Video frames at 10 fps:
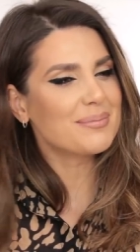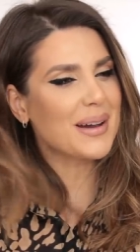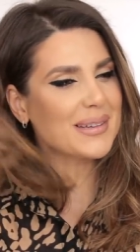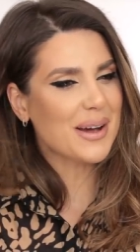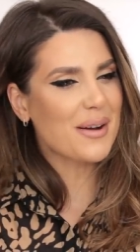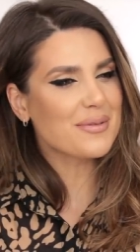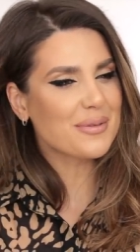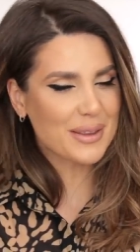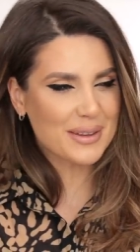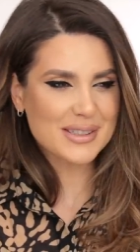myself
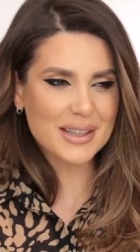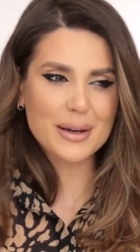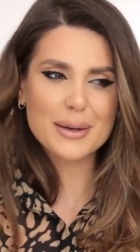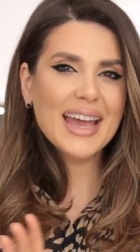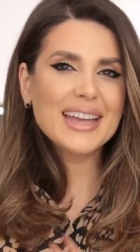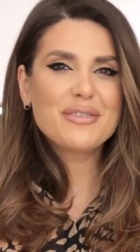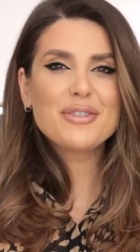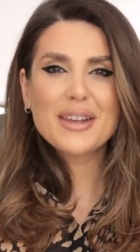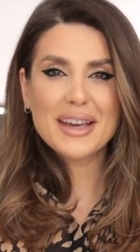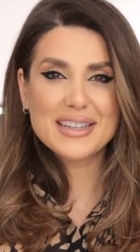with this look. And if
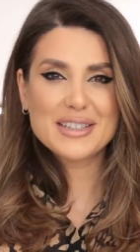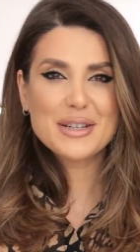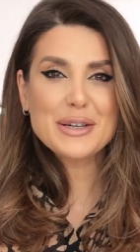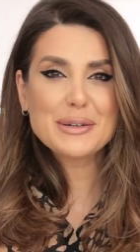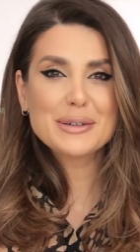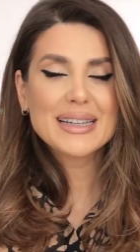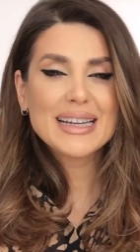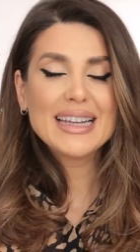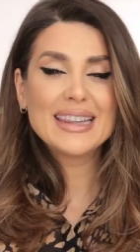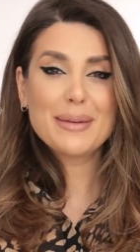you like it too,
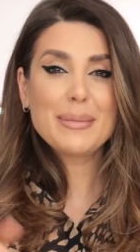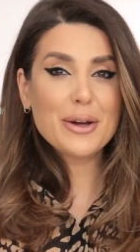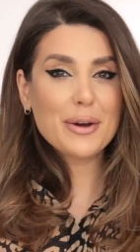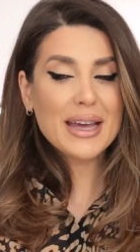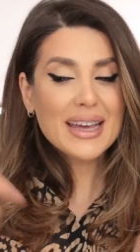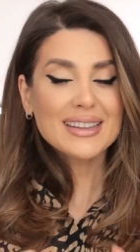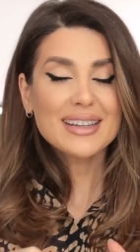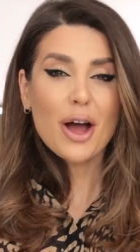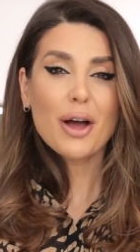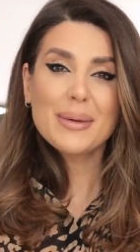let me know in
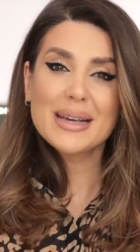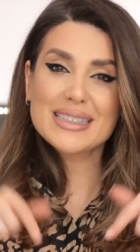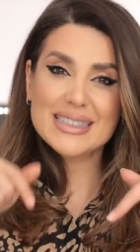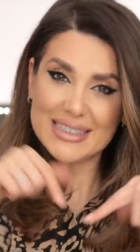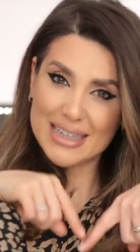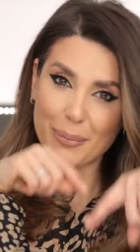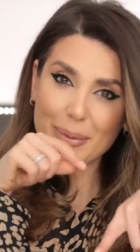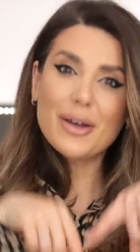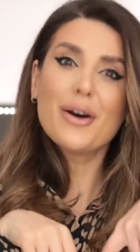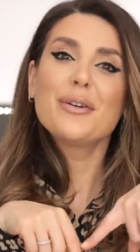the comments down
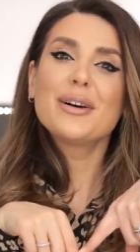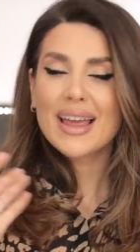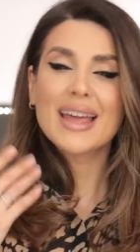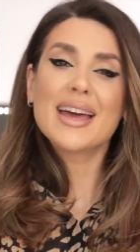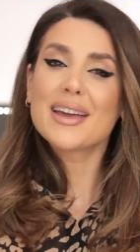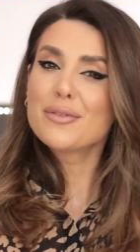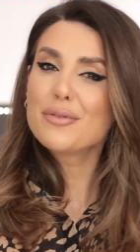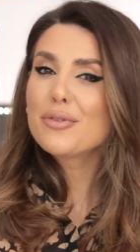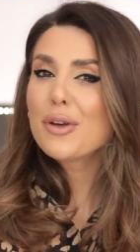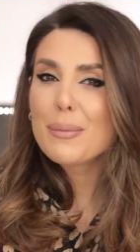below and I
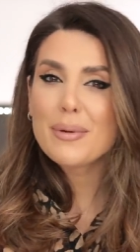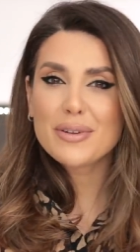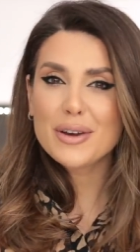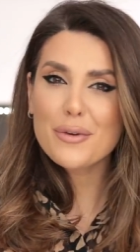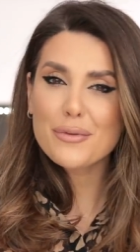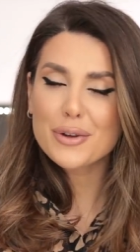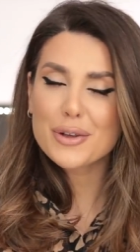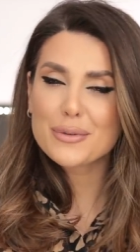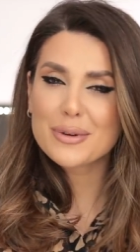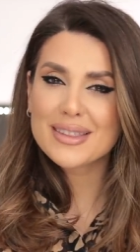can film a video for
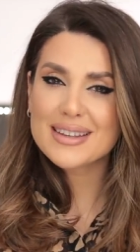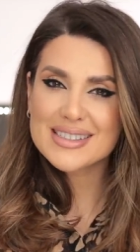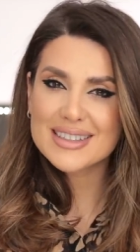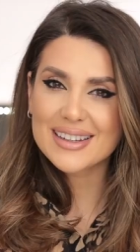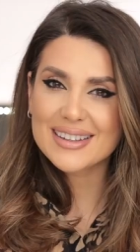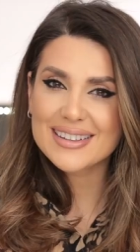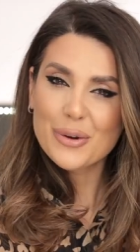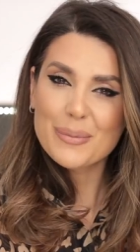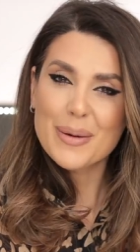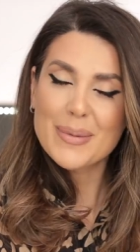you with this look.
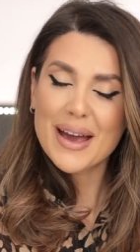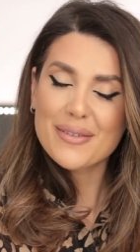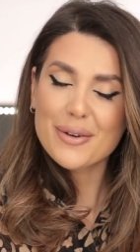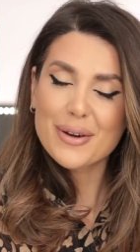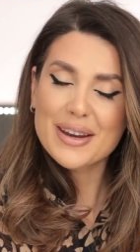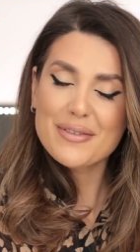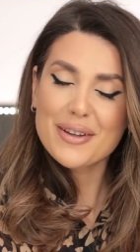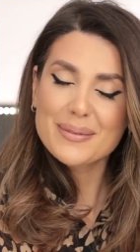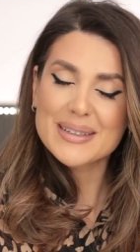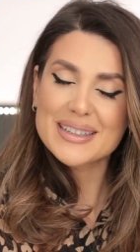Or maybe I've already
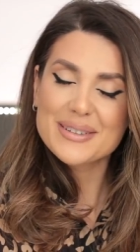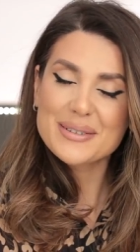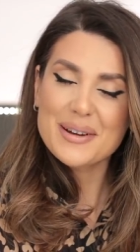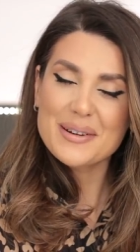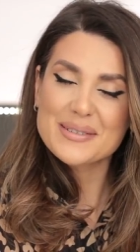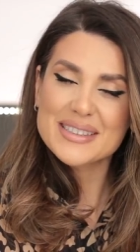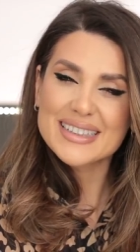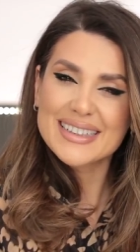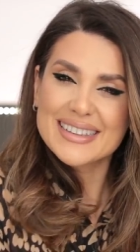filmed it, who knows?